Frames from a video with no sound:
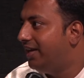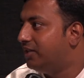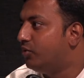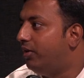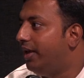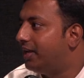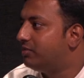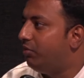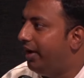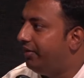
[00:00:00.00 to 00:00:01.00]
has already
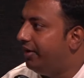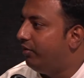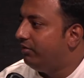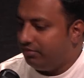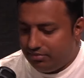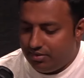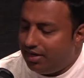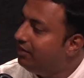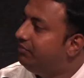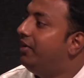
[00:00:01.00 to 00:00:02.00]
explained, right?
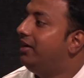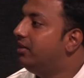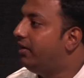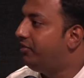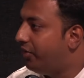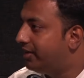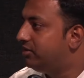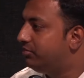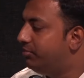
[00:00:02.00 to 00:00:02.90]
When the attractions